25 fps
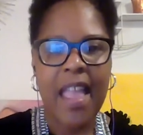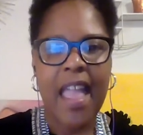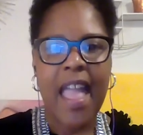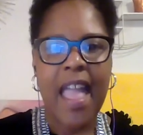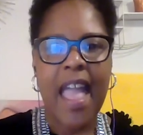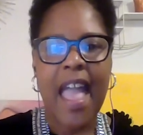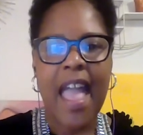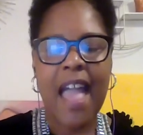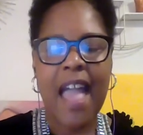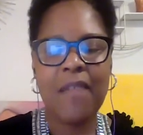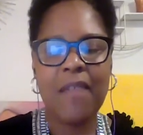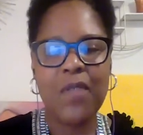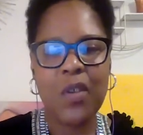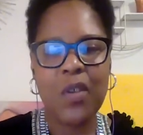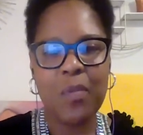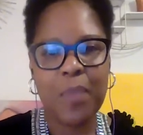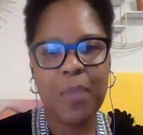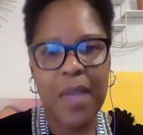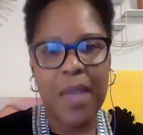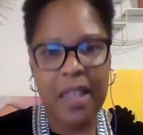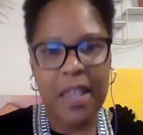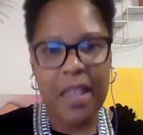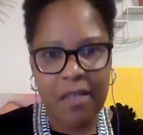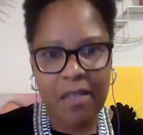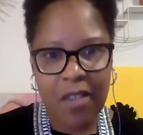Have you
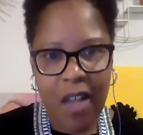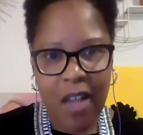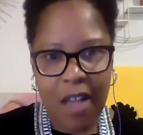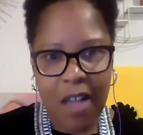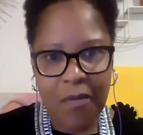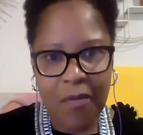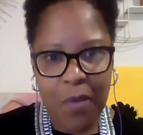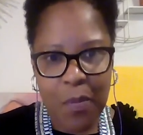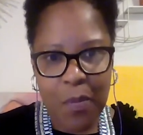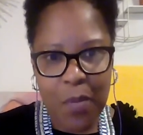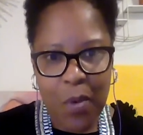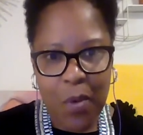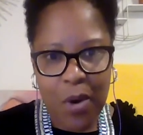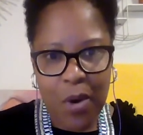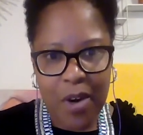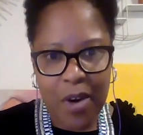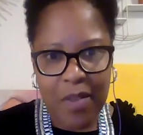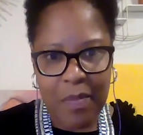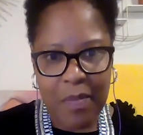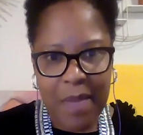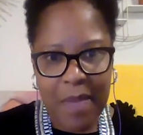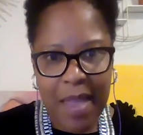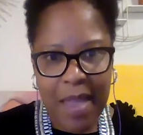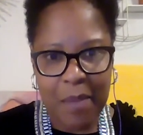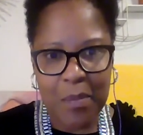pissed off a
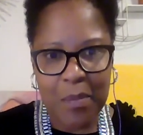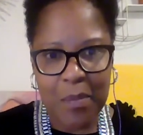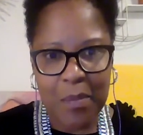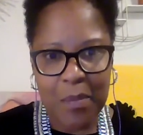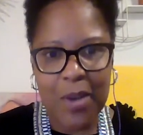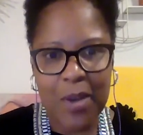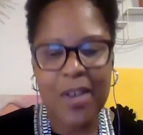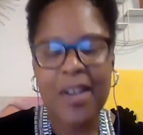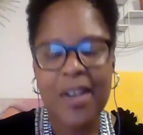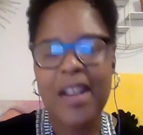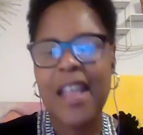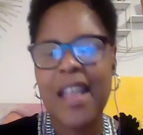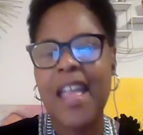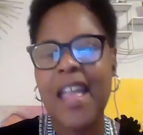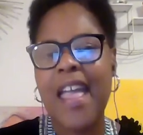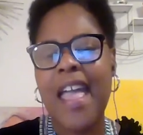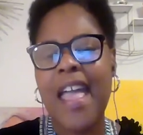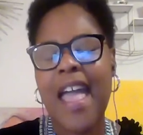board member?